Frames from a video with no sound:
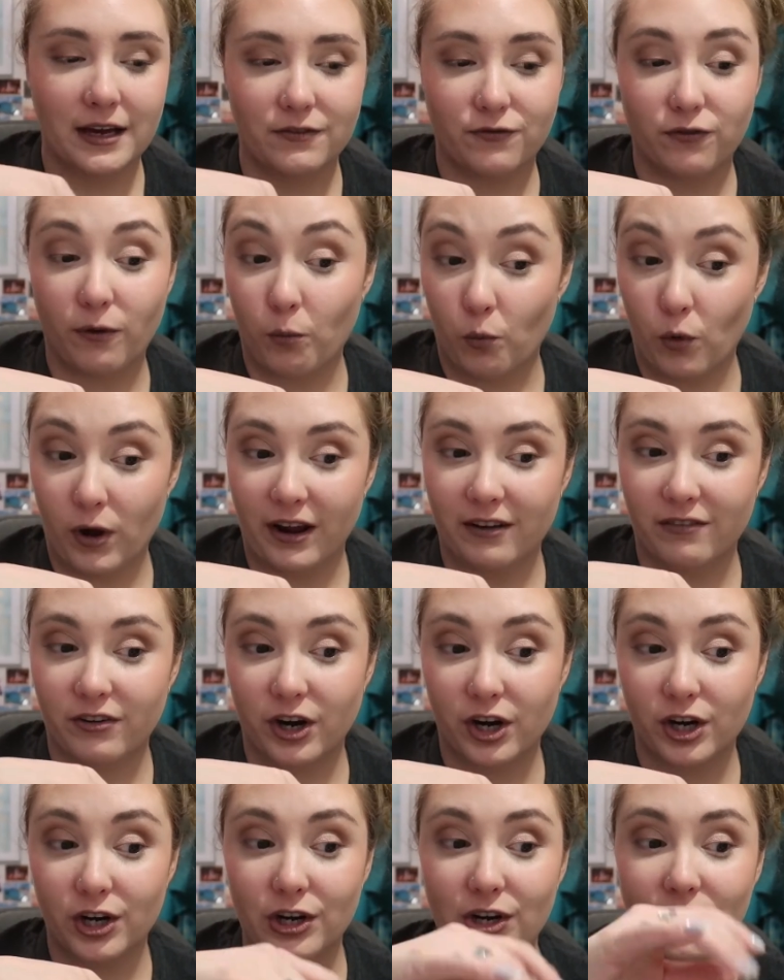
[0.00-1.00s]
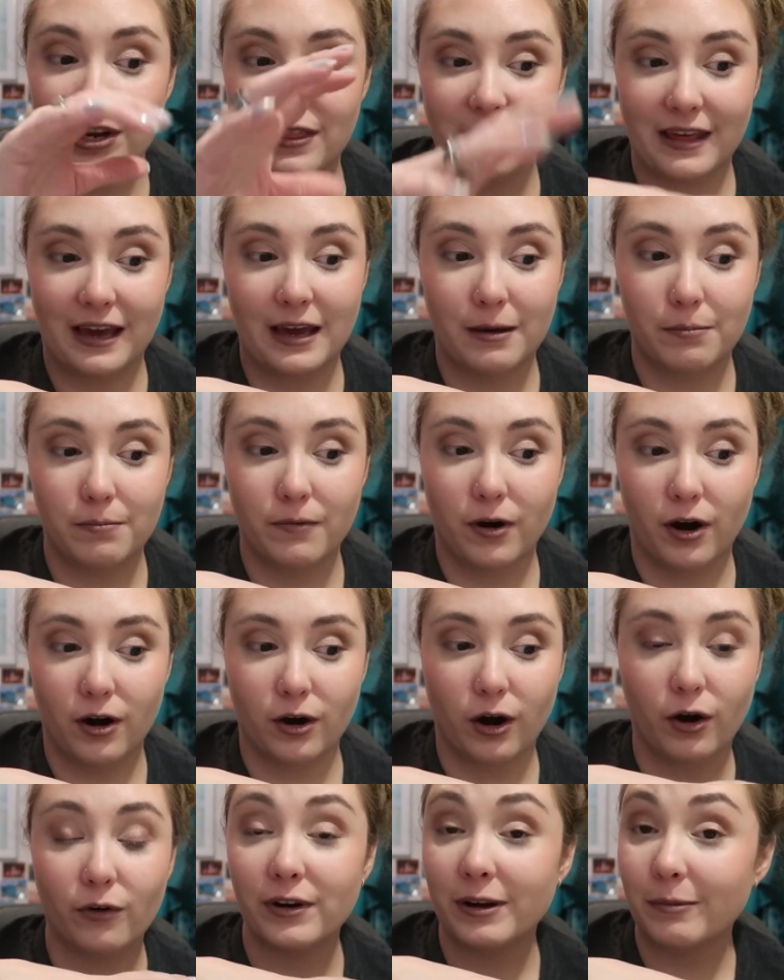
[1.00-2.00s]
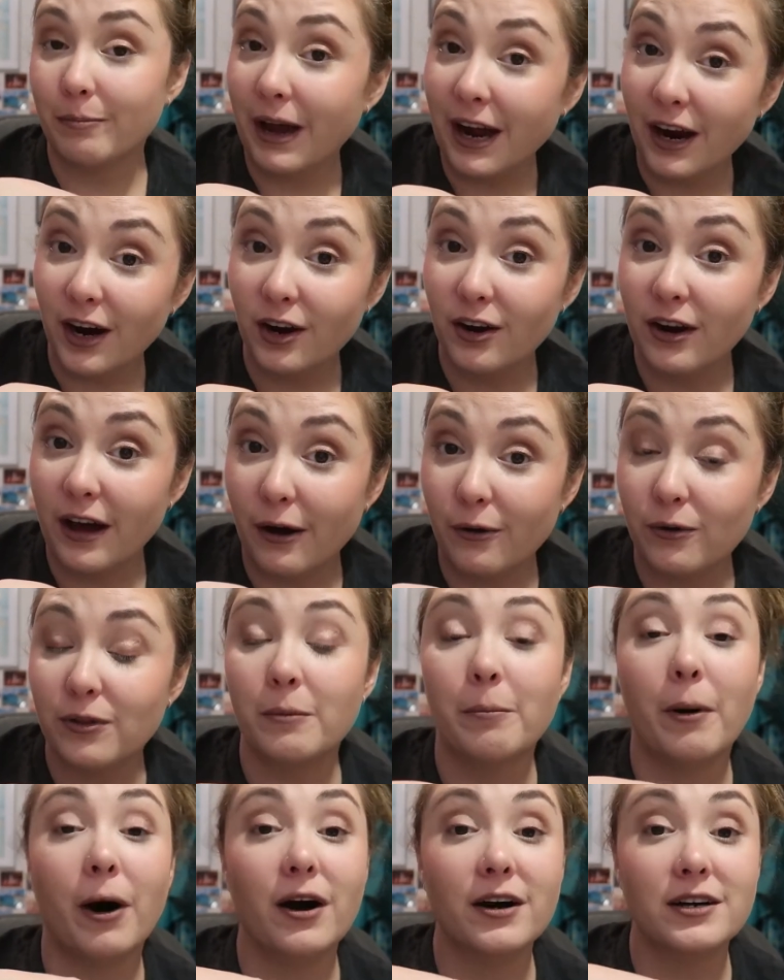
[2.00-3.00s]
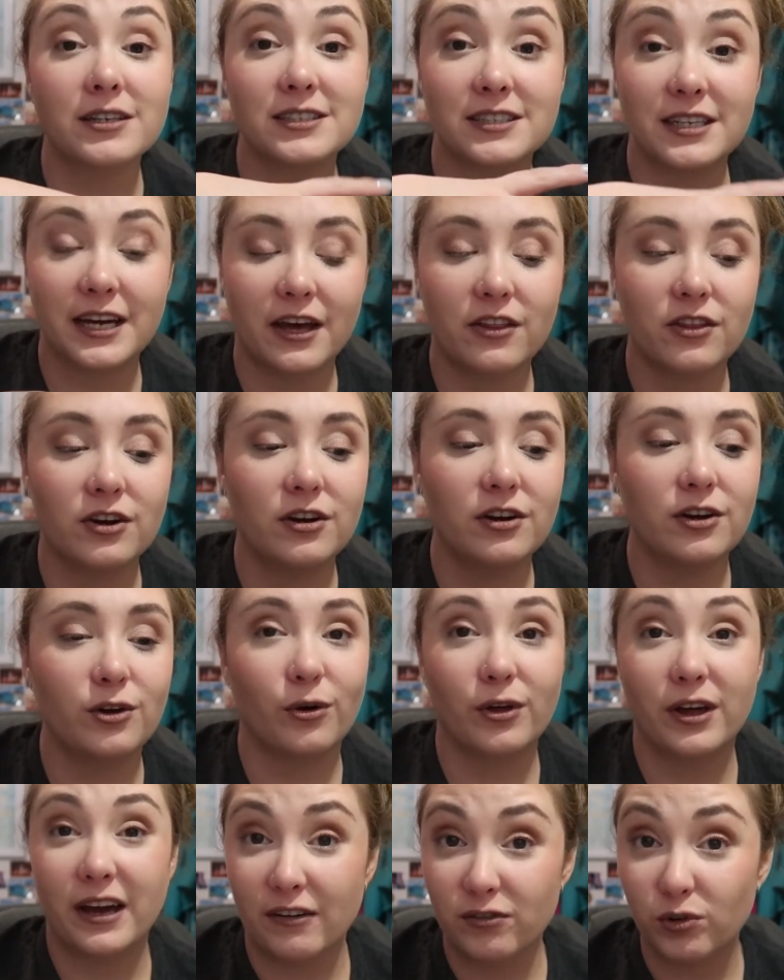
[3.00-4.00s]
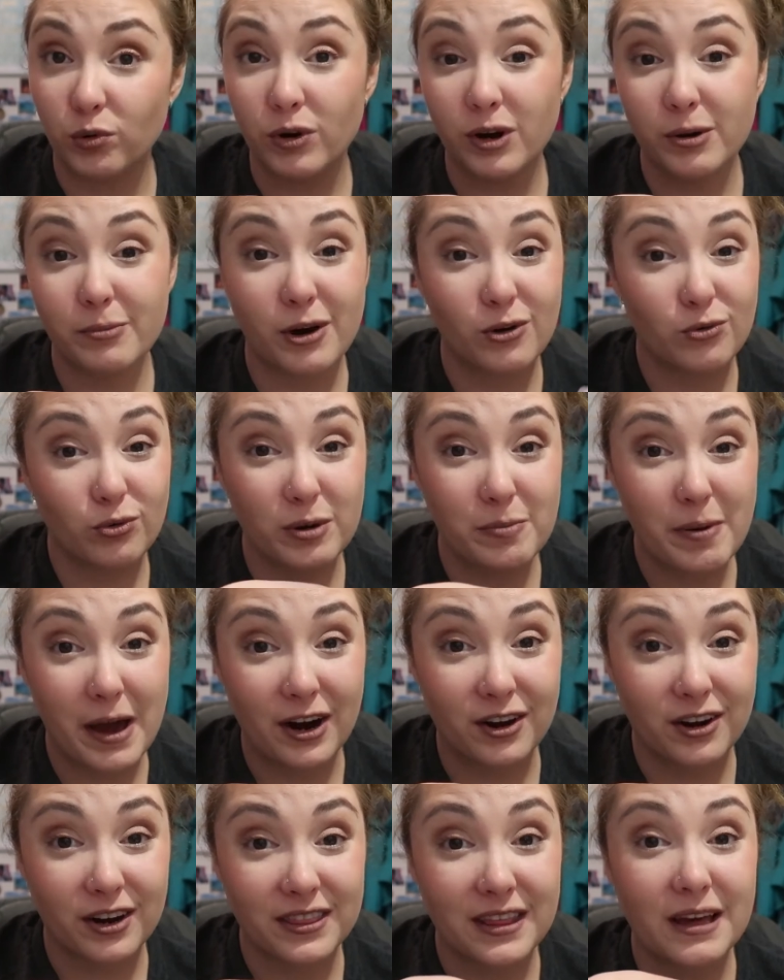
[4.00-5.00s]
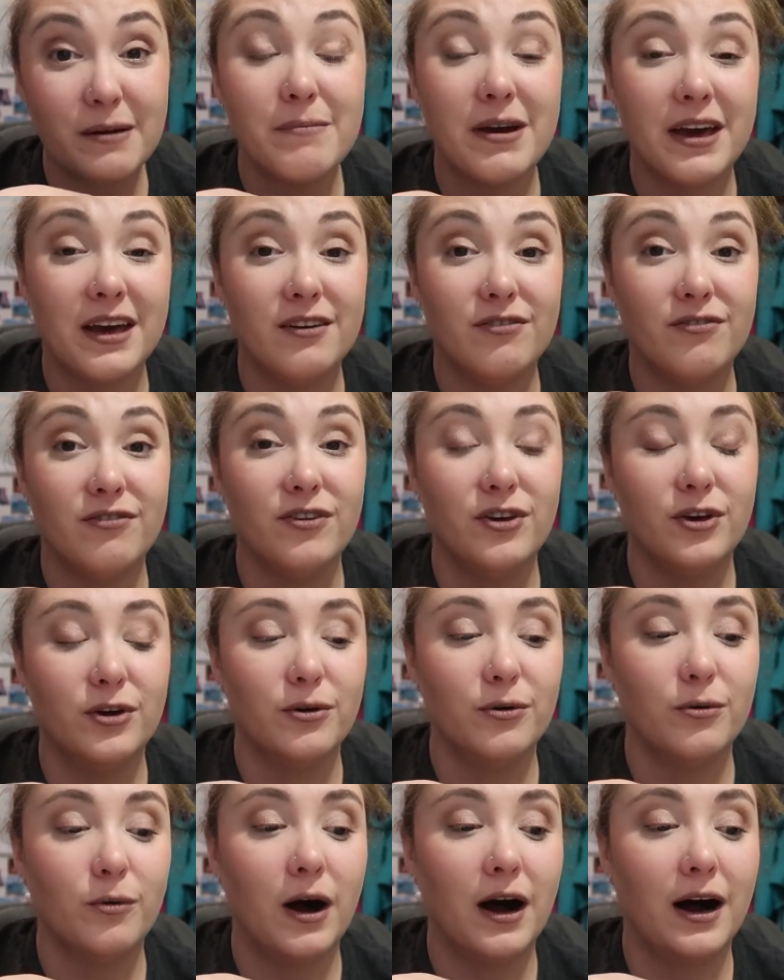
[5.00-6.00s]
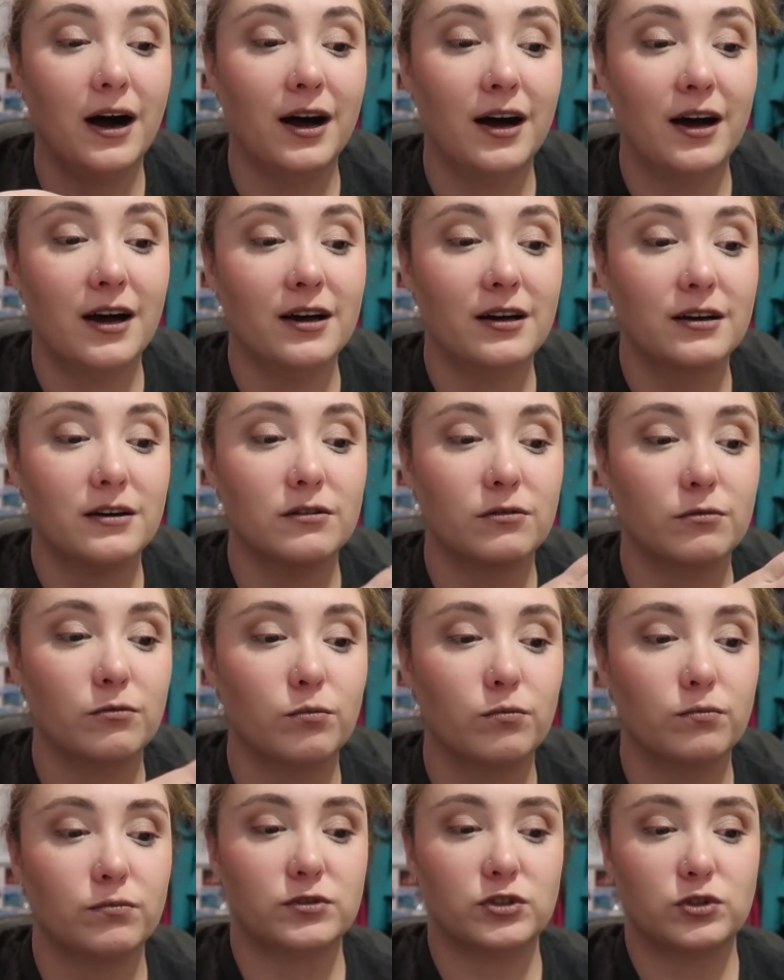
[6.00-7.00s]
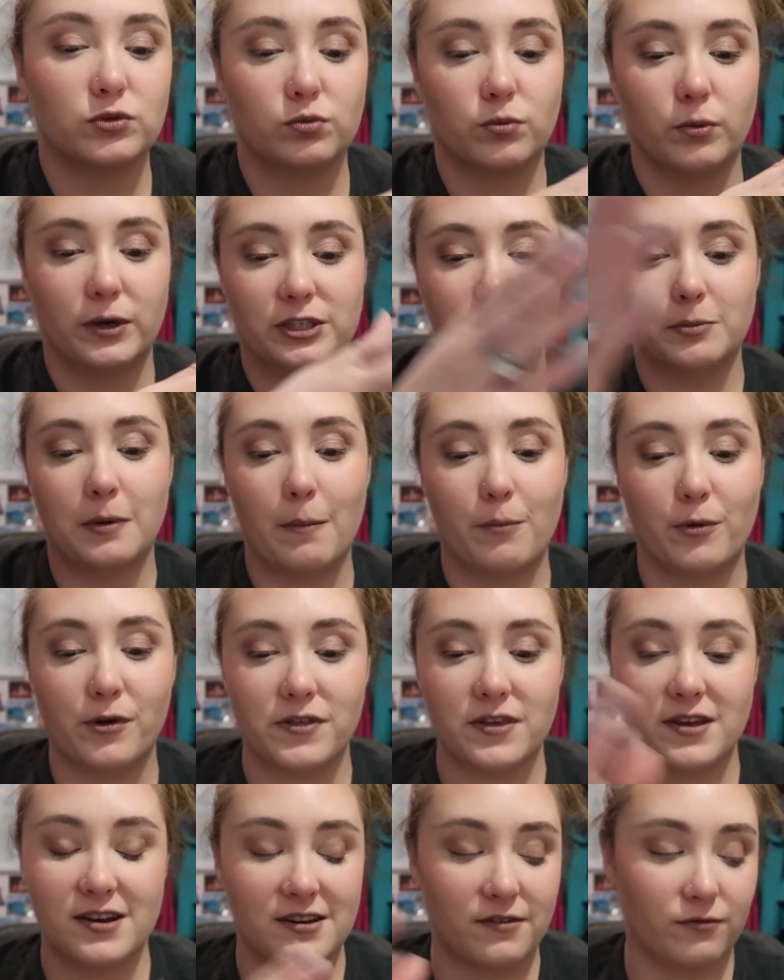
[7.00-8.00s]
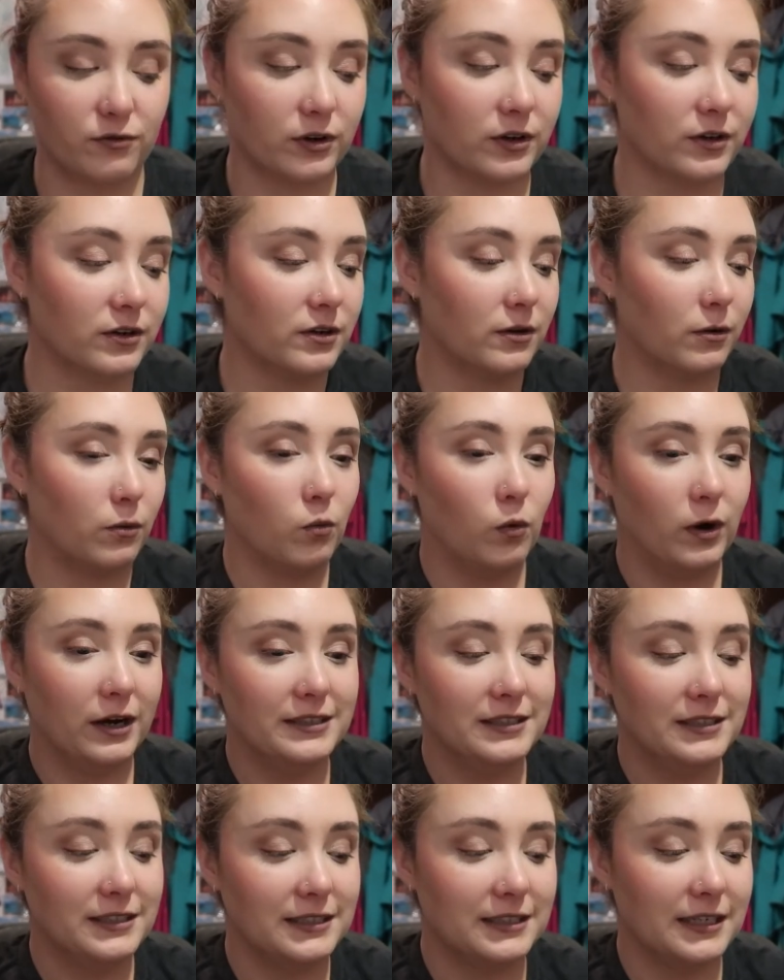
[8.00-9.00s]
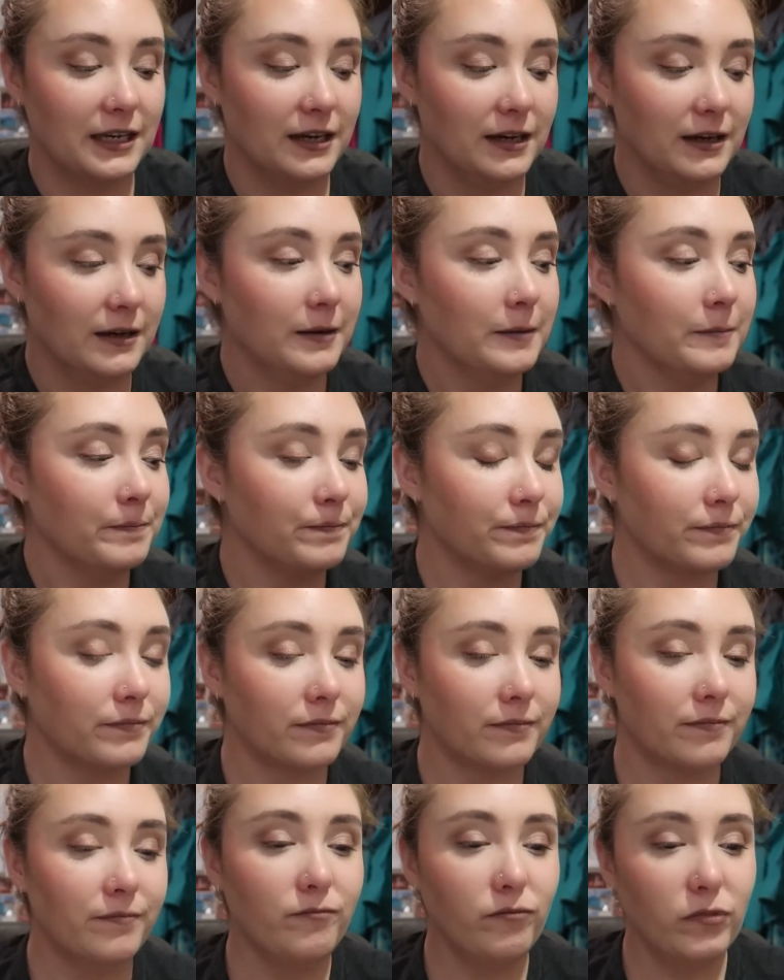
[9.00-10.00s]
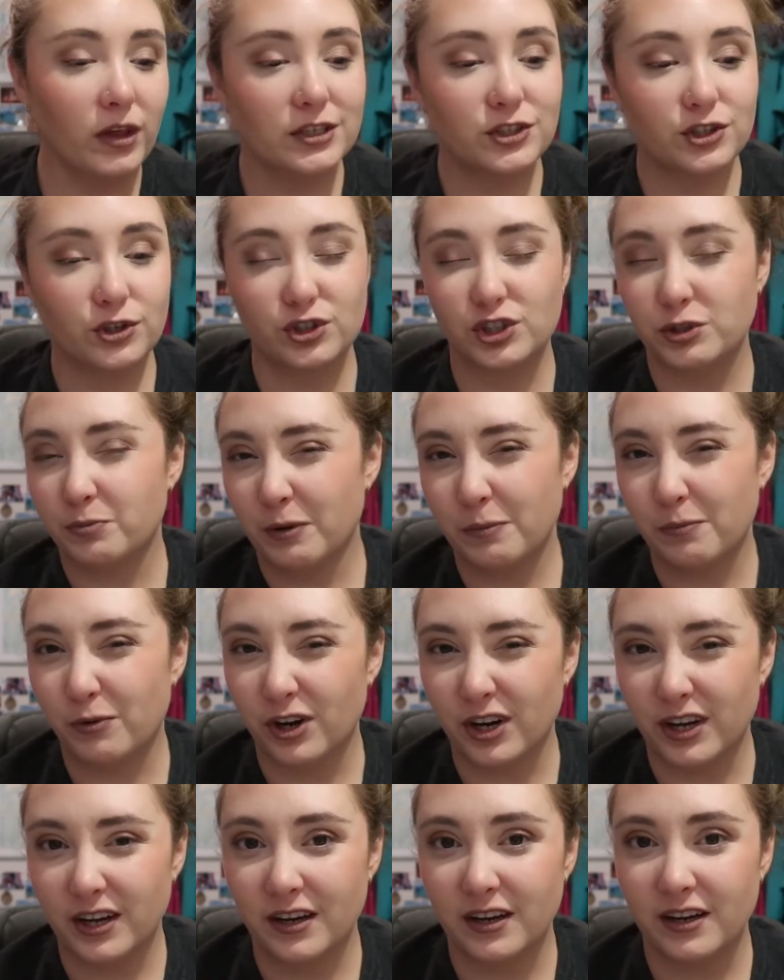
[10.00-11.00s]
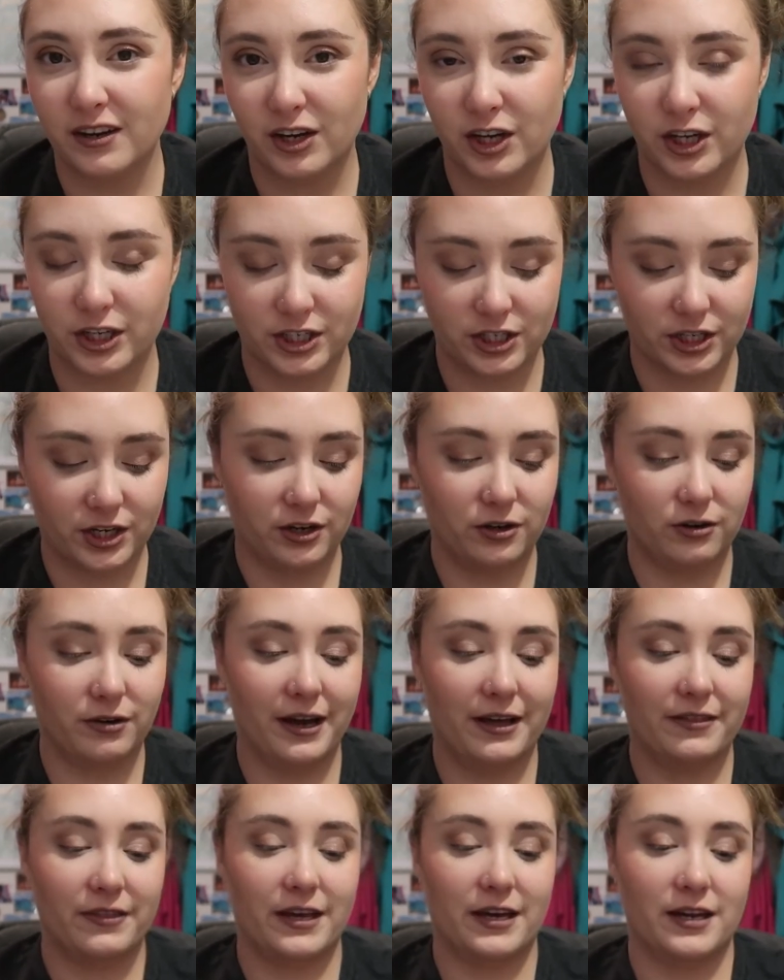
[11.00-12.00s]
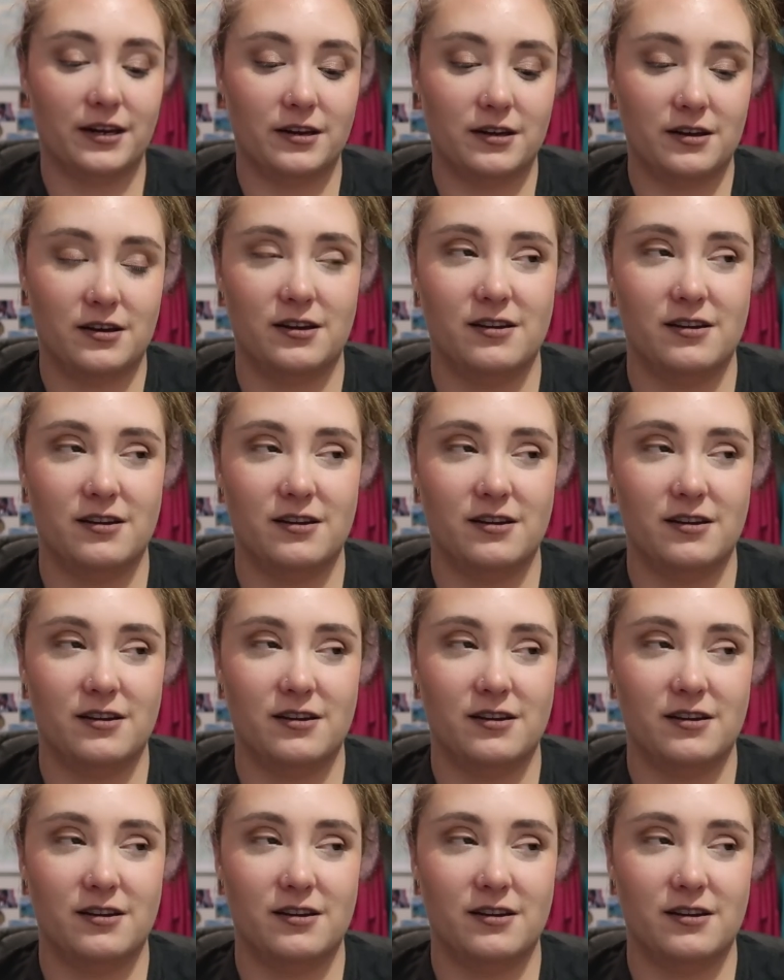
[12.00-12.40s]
from what I've heard, they are already paired out of the box together. You only have to worry about repairing them if you uh, switch them up with different ones. So it should be pretty good to go. And then